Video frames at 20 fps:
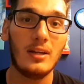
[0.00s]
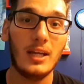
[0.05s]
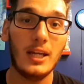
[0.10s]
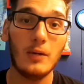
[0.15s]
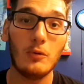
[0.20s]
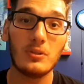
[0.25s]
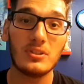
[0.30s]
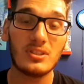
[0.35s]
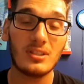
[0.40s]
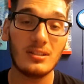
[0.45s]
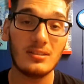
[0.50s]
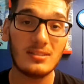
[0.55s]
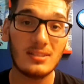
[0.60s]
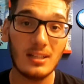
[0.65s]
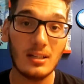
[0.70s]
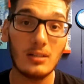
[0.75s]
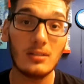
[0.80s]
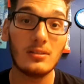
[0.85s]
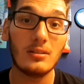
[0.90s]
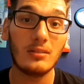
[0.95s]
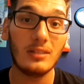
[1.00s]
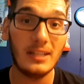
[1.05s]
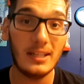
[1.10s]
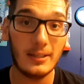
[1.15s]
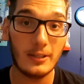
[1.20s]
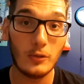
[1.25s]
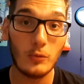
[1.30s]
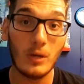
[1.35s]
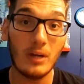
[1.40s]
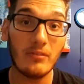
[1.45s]
It was considered a
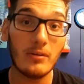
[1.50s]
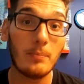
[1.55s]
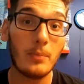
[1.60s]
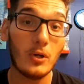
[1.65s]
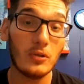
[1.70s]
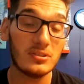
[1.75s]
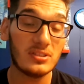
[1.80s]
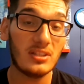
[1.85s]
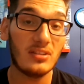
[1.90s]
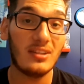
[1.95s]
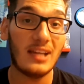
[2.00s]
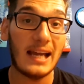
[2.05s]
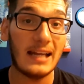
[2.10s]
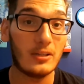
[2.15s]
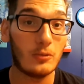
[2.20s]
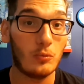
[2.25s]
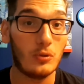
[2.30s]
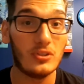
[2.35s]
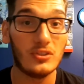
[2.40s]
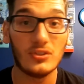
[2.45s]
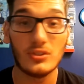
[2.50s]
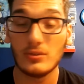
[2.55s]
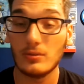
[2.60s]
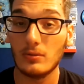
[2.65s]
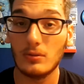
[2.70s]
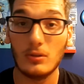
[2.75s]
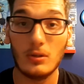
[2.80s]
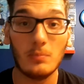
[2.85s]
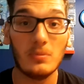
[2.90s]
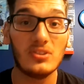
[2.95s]
leak. Whoever posted that
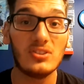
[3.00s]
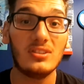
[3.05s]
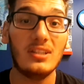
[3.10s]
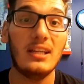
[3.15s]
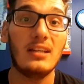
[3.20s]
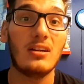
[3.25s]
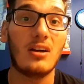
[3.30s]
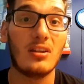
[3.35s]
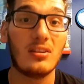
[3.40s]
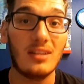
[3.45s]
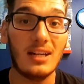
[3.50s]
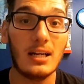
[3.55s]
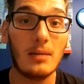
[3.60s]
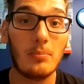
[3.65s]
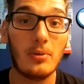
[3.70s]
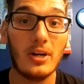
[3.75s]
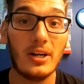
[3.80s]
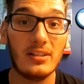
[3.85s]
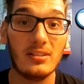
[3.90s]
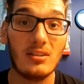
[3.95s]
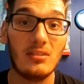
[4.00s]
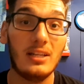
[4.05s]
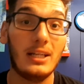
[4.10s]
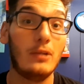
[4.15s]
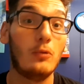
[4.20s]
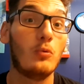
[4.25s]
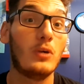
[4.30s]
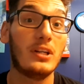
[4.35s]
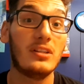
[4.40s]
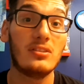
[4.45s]
was a mistake on their part.
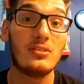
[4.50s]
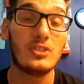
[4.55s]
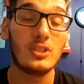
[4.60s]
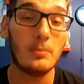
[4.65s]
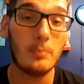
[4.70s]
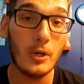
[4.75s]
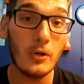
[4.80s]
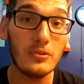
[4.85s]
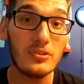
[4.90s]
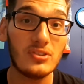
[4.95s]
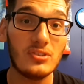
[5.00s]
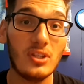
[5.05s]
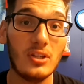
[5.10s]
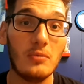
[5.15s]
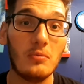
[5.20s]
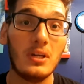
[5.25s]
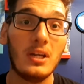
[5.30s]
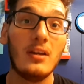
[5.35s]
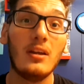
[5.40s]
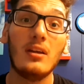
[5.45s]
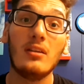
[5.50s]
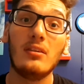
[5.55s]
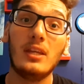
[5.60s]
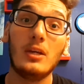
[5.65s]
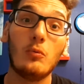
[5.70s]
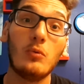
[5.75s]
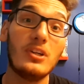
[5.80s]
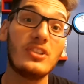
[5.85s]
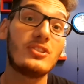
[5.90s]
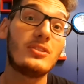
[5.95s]
They weren't supposed to. They
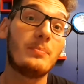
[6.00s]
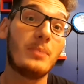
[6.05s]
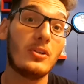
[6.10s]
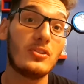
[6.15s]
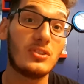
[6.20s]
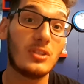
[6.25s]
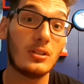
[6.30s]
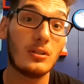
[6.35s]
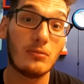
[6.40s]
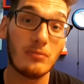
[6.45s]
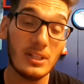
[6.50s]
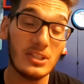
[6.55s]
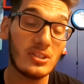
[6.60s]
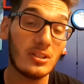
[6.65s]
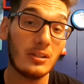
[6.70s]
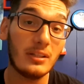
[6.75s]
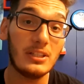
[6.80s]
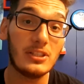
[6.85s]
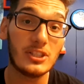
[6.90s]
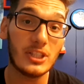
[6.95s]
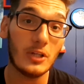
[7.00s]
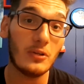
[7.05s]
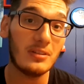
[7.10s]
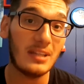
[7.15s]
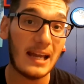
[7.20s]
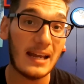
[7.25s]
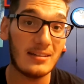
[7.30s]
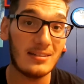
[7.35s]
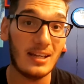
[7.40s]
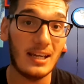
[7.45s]
were supposed to originally show
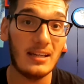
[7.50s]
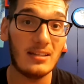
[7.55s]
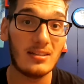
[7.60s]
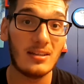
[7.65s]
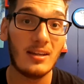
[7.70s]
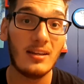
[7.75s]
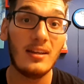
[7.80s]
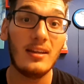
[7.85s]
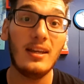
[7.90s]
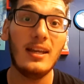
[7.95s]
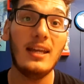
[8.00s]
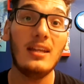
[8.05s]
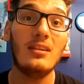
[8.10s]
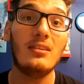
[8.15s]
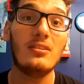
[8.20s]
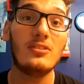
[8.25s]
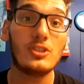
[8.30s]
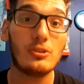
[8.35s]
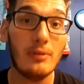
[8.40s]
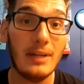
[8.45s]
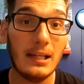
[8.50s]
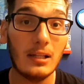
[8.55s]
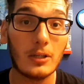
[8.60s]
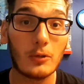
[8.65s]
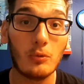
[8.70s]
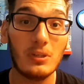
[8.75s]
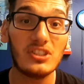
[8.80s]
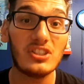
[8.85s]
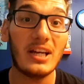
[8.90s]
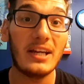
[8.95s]
that date in the
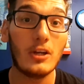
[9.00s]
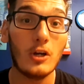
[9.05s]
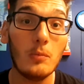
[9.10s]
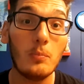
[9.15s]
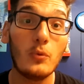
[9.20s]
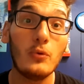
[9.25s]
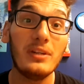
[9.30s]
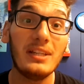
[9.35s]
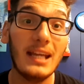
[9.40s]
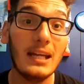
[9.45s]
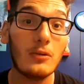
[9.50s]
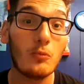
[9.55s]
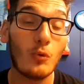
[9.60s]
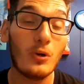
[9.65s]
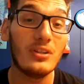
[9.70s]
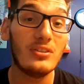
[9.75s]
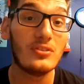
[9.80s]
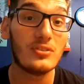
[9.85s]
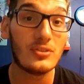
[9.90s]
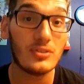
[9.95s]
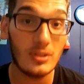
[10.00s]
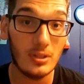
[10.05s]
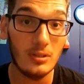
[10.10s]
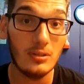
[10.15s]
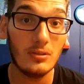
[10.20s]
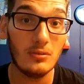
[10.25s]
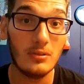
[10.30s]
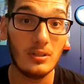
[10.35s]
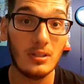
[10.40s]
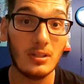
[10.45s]
trailer, which I hope we get one
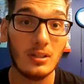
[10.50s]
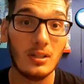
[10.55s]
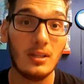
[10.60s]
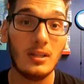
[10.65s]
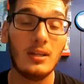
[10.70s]
soon.